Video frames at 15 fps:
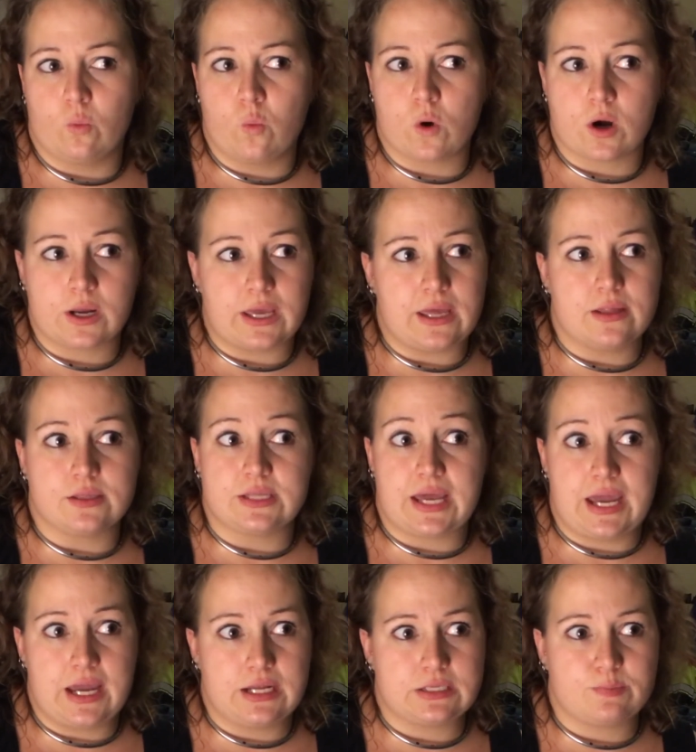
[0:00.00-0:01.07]
Working
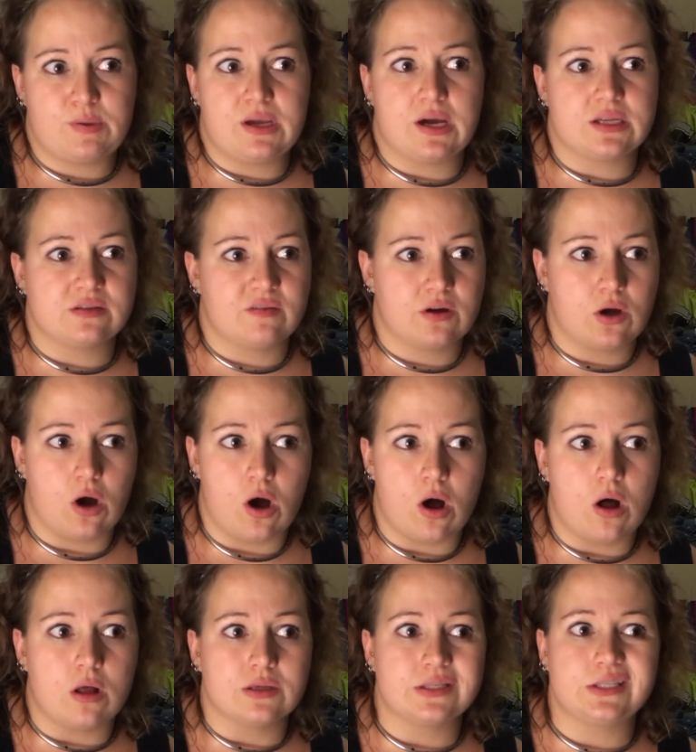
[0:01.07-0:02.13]
late because of a
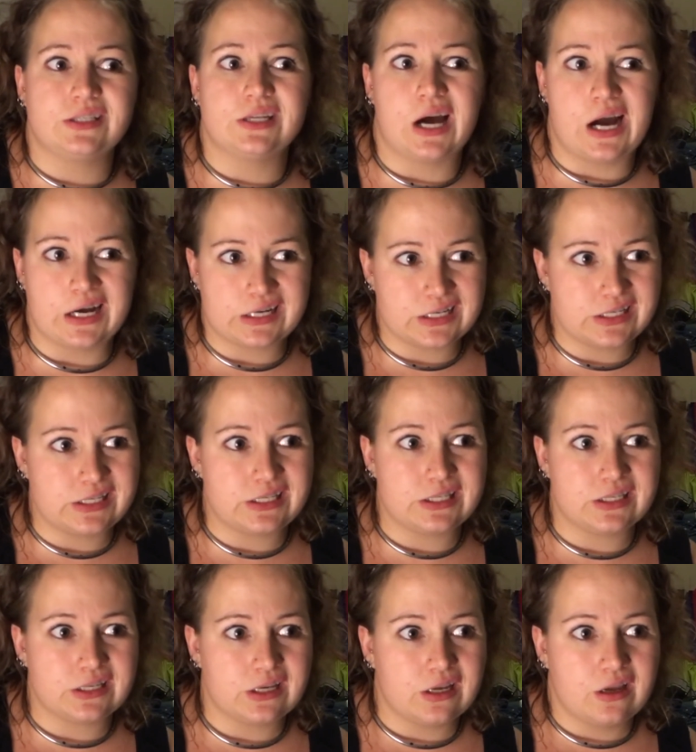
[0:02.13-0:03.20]
call
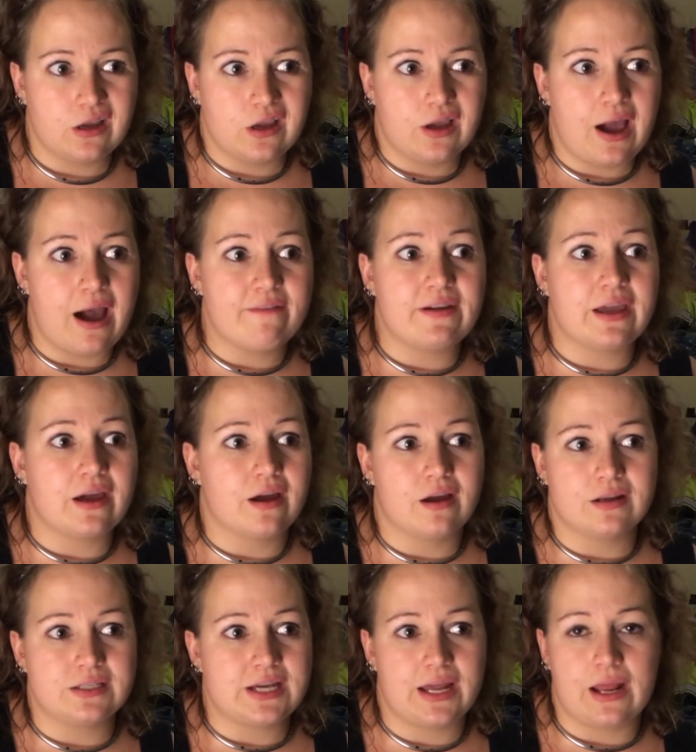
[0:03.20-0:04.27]
sucks. Having
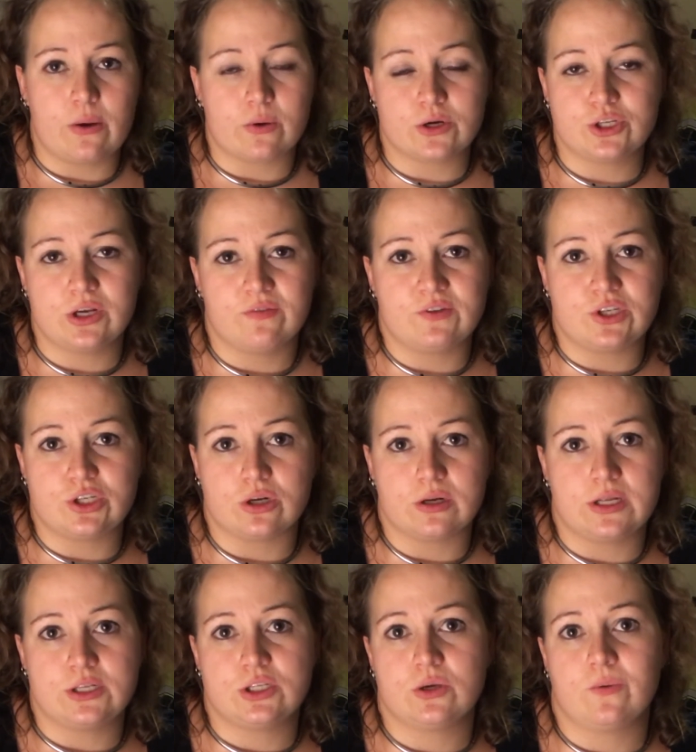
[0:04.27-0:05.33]
a 10 hour shift turn
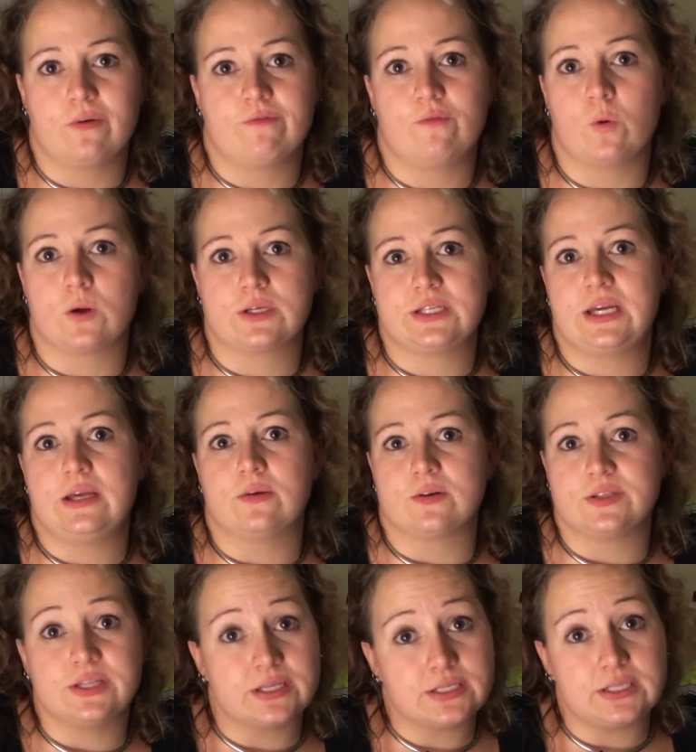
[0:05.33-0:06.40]
into a 14
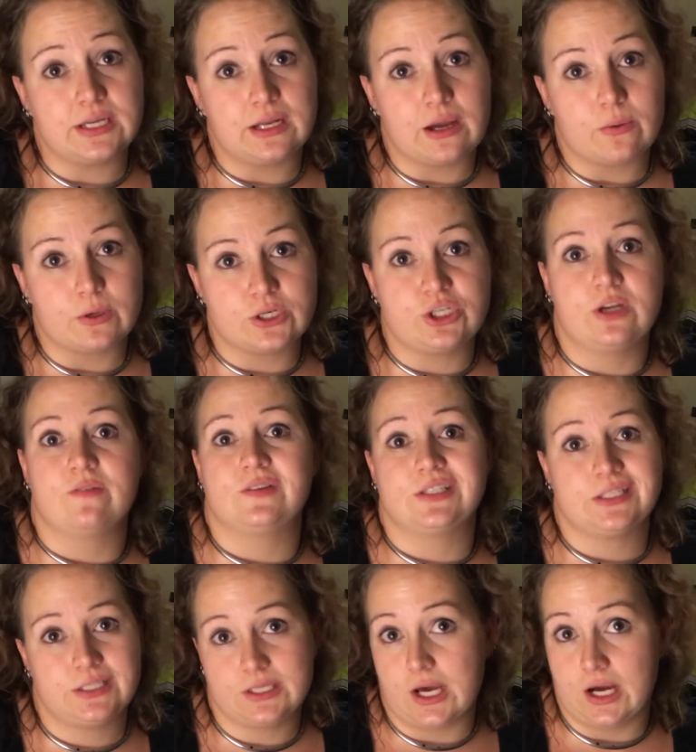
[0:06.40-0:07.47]
or 16 hour shift
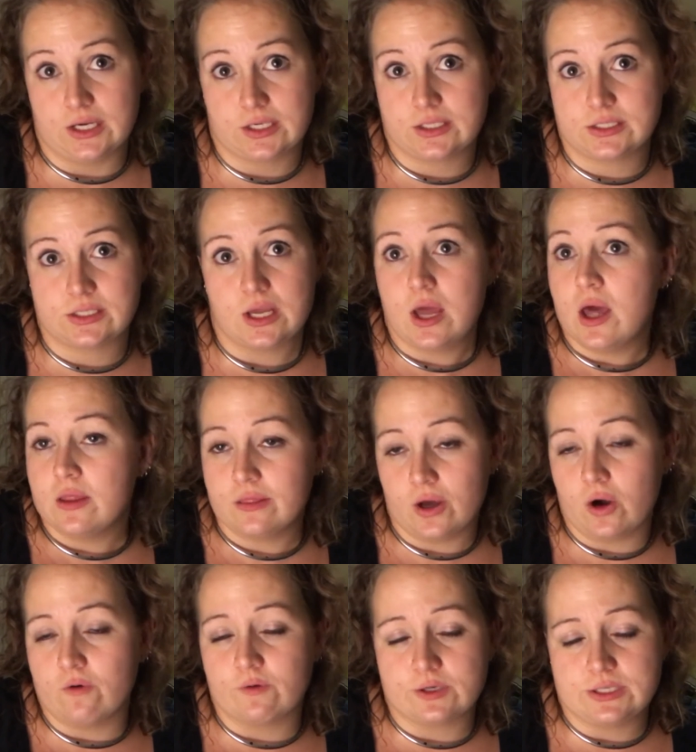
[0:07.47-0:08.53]
sucks. The
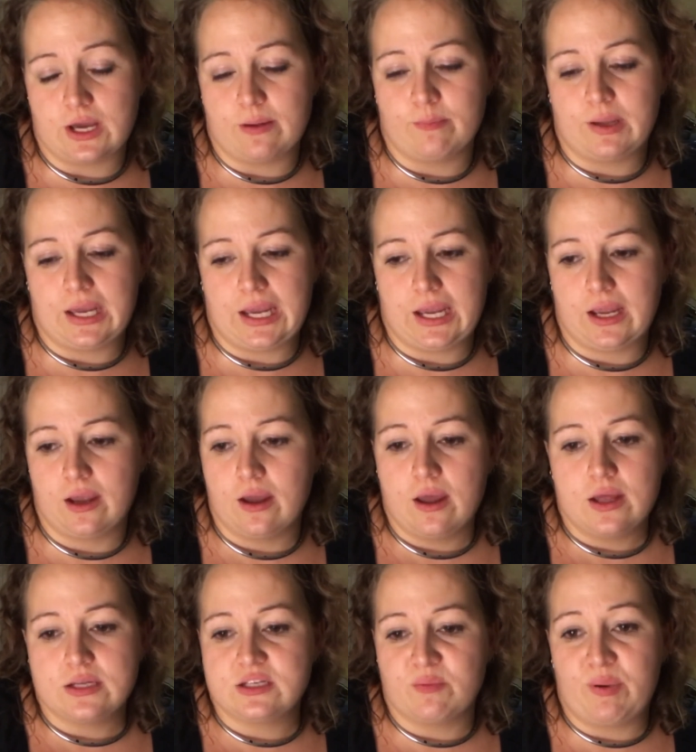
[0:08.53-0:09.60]
overtime pay,
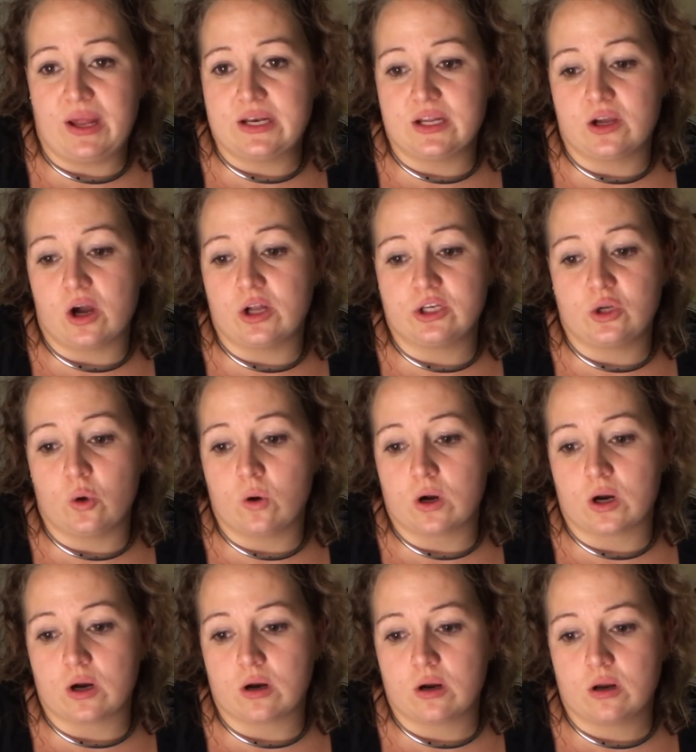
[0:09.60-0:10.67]
depending on
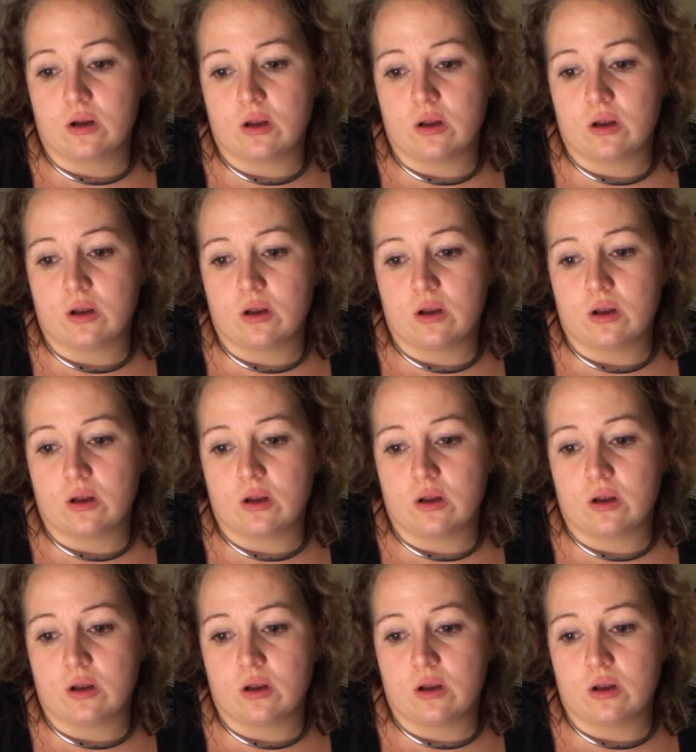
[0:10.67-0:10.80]
your